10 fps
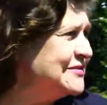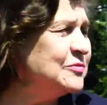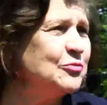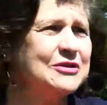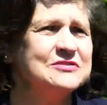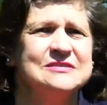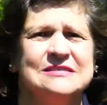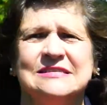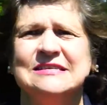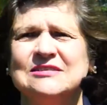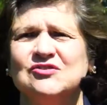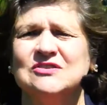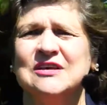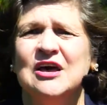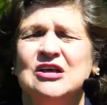of the brothers and
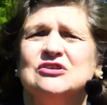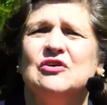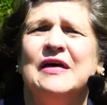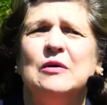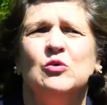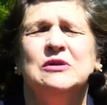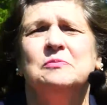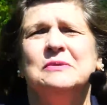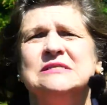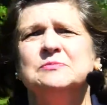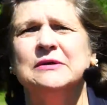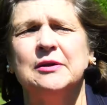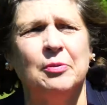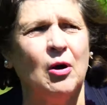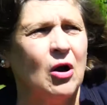sisters so they wouldn't be split
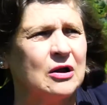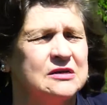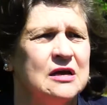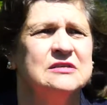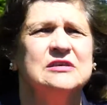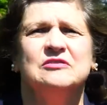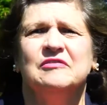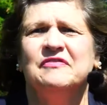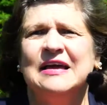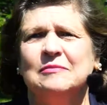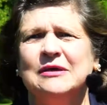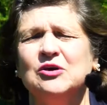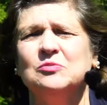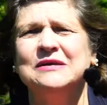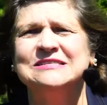apart, so the family
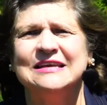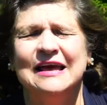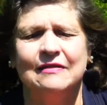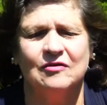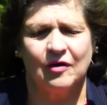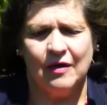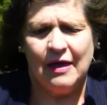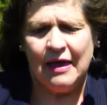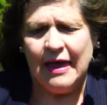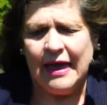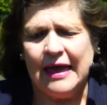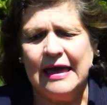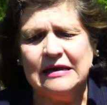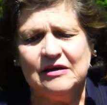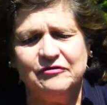could be together.
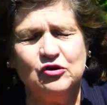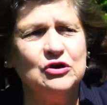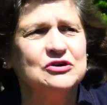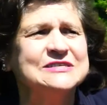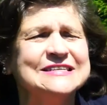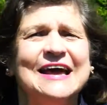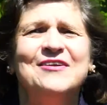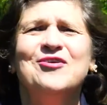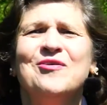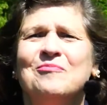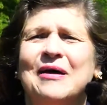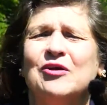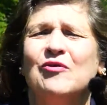And a few years later, my